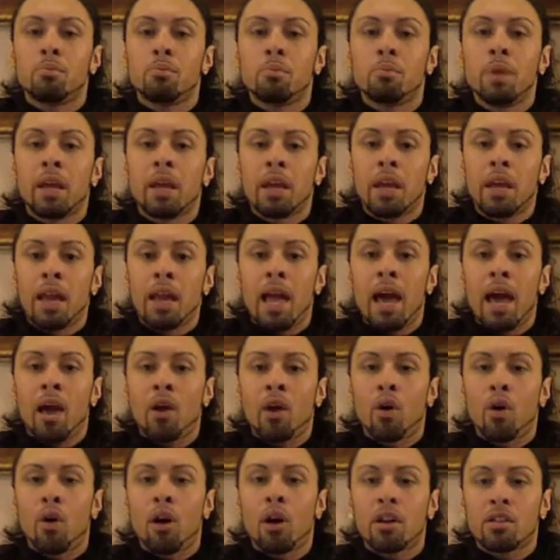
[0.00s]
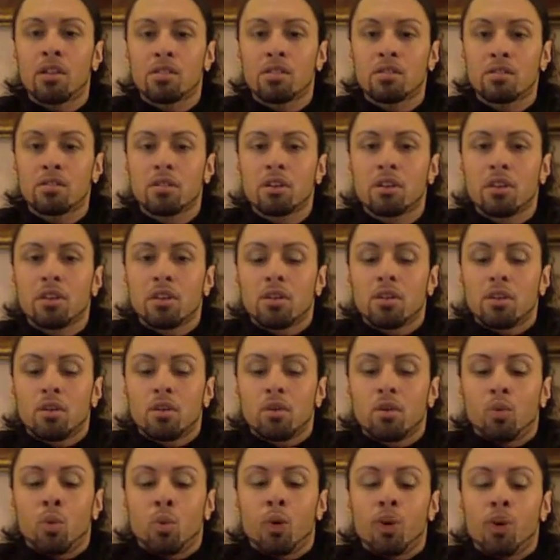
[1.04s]
Being an out artist,
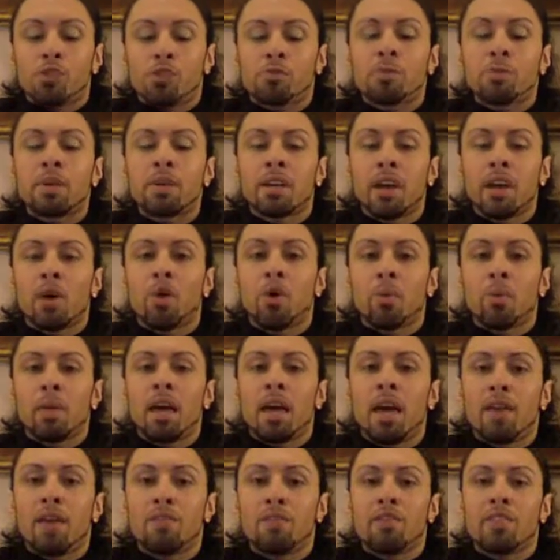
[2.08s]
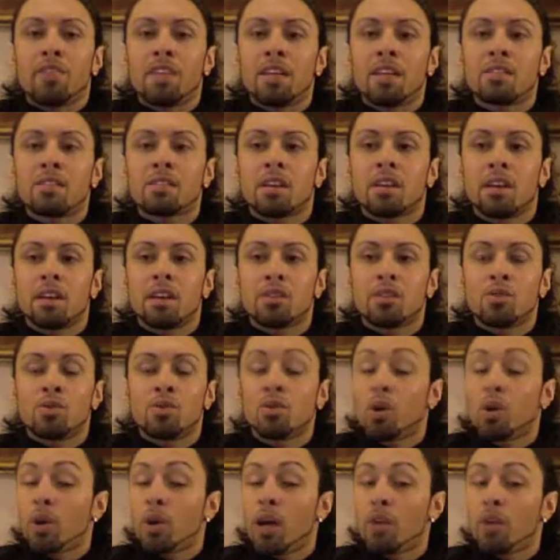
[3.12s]
we're speaking on behalf of these kids who
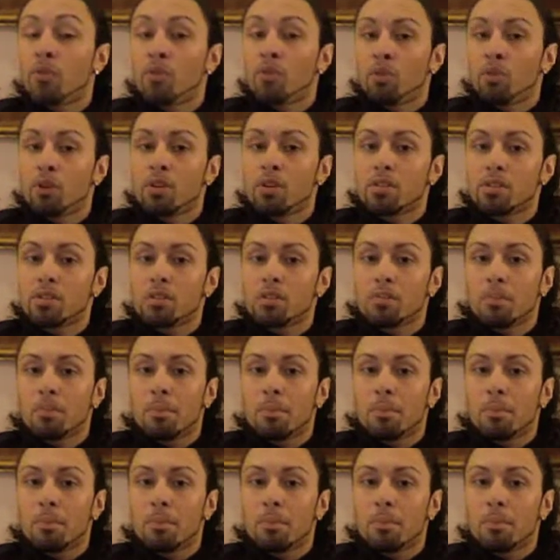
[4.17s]
don't have a voice.